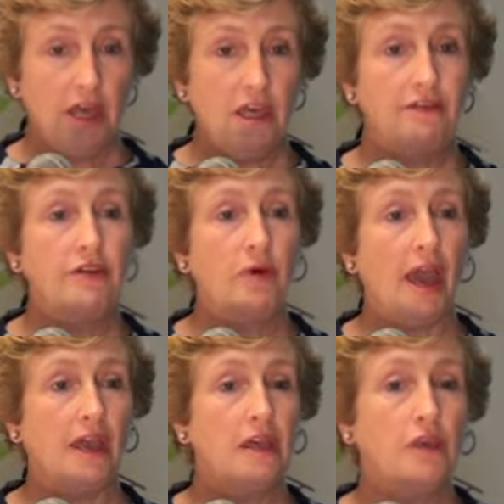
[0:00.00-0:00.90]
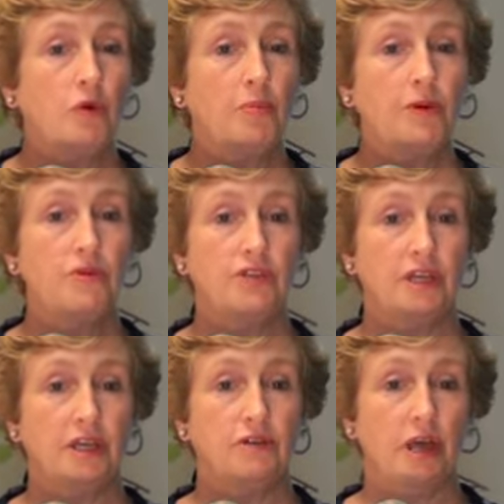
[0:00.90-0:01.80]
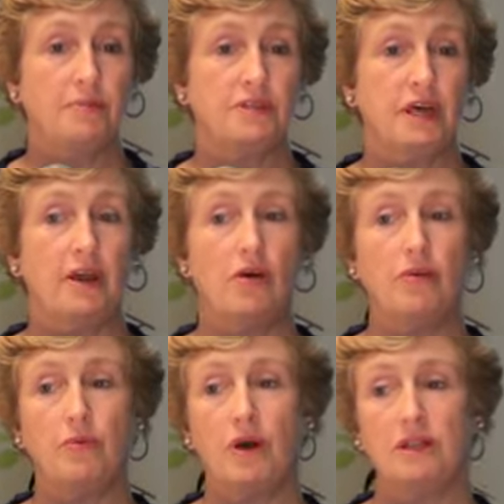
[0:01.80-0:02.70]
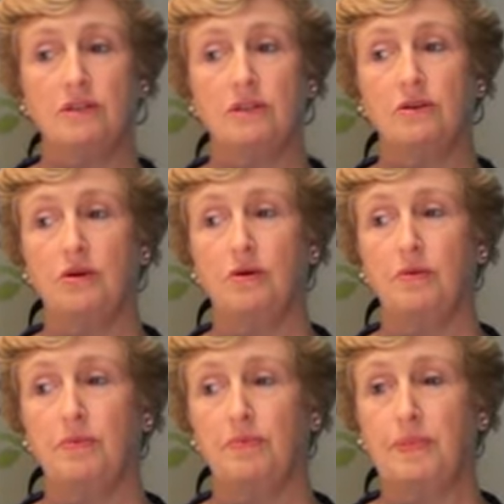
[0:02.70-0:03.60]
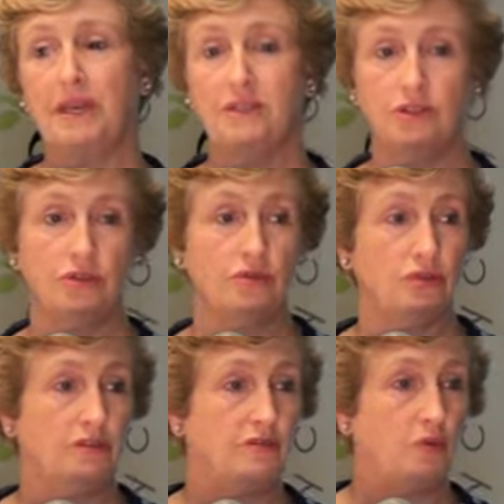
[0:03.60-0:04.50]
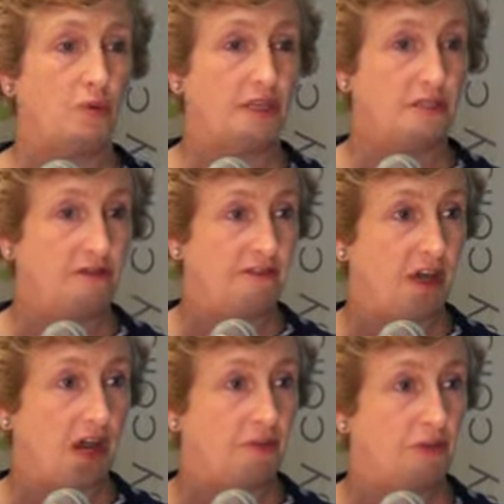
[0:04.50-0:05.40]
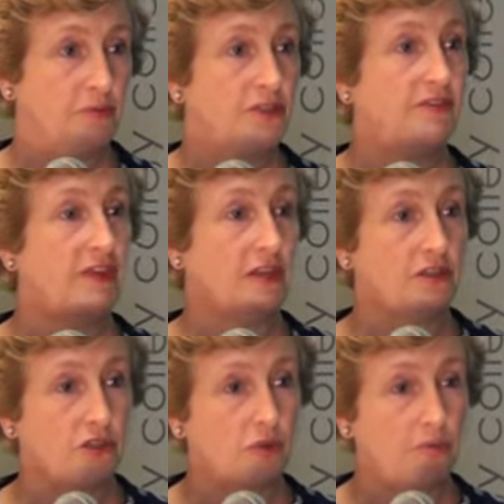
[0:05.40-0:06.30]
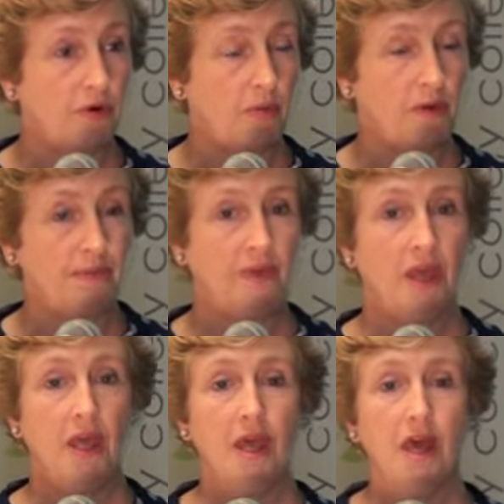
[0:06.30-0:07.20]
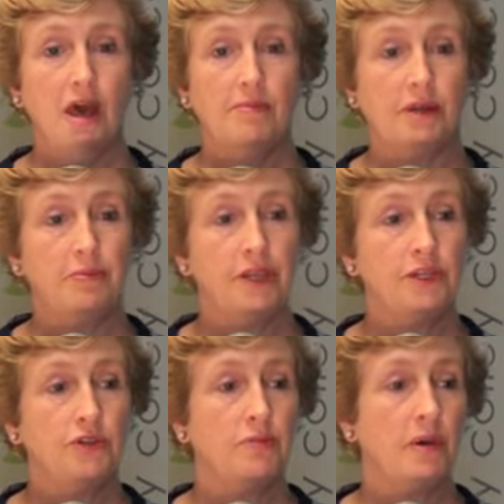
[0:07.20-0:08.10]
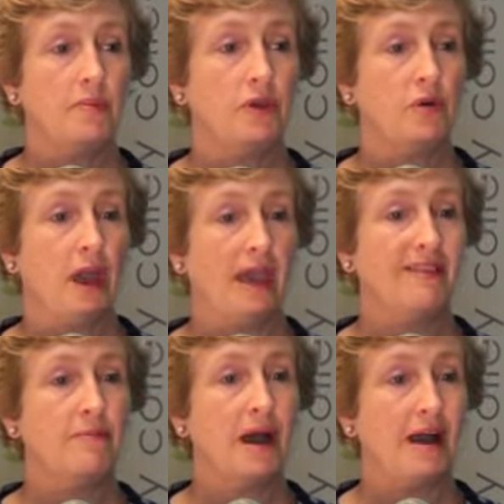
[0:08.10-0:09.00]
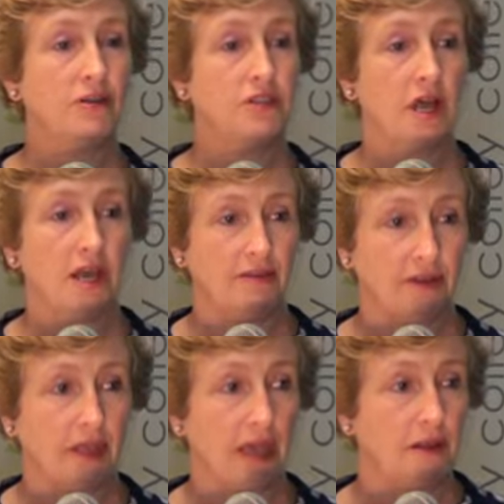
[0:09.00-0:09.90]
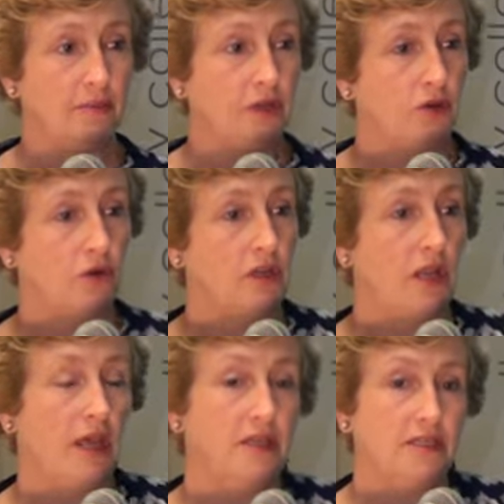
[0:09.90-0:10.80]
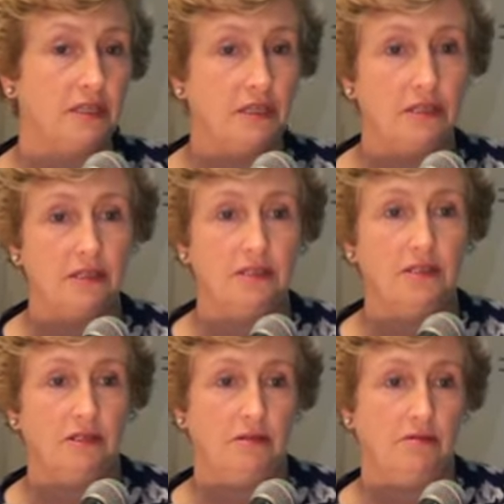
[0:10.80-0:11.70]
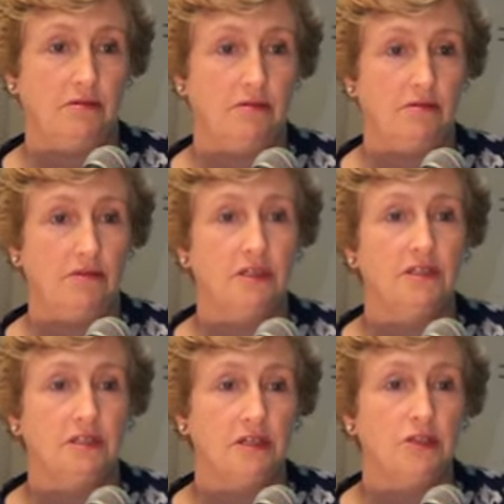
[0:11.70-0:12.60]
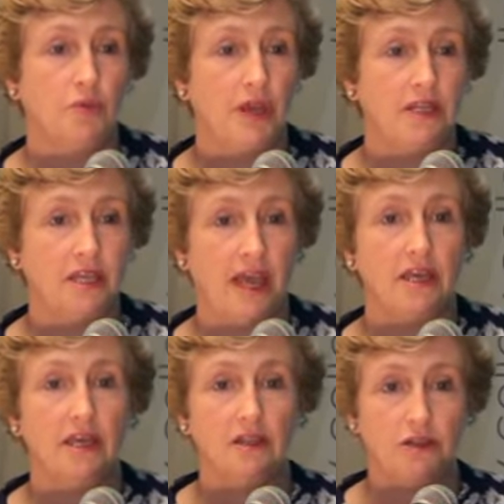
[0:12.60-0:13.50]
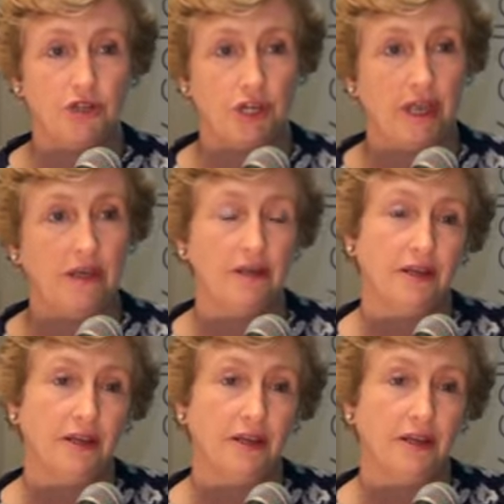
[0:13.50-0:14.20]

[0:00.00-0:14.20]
If you're hanging your blue sticky traps, they are the ones that are best suited for western flower thrips, if that is your problem. But please remember you hang them outside of the canopy, not as in this instance where it's hanging in the shade.